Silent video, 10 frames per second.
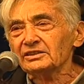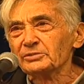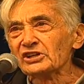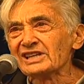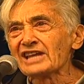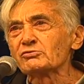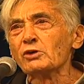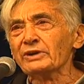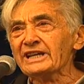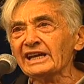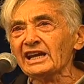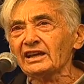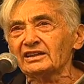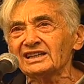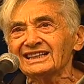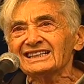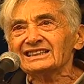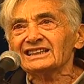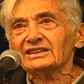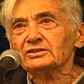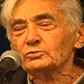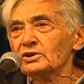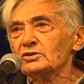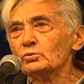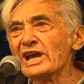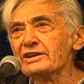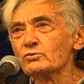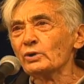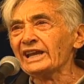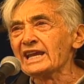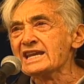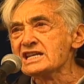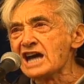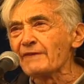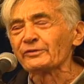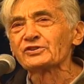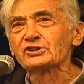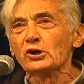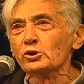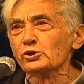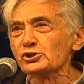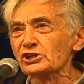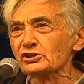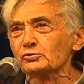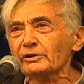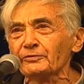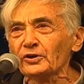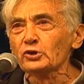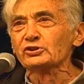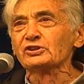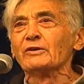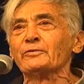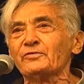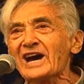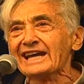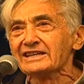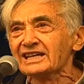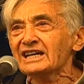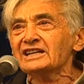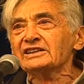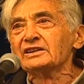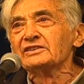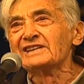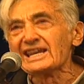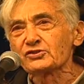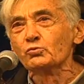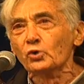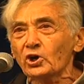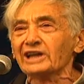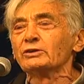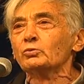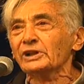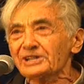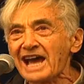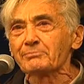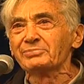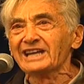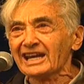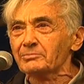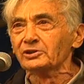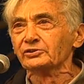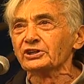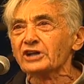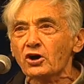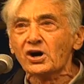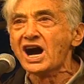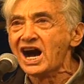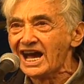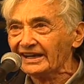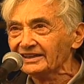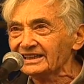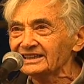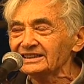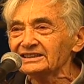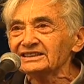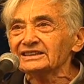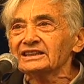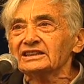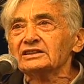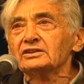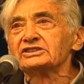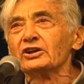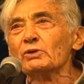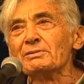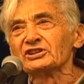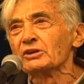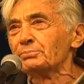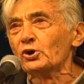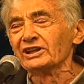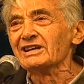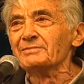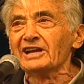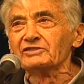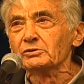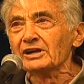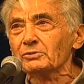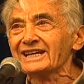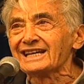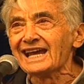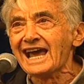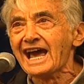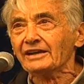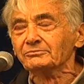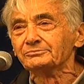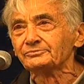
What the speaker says: Because that's what we need. When enough soldiers refuse to fight, this war will not be able to go on. So we must support them in every way we can.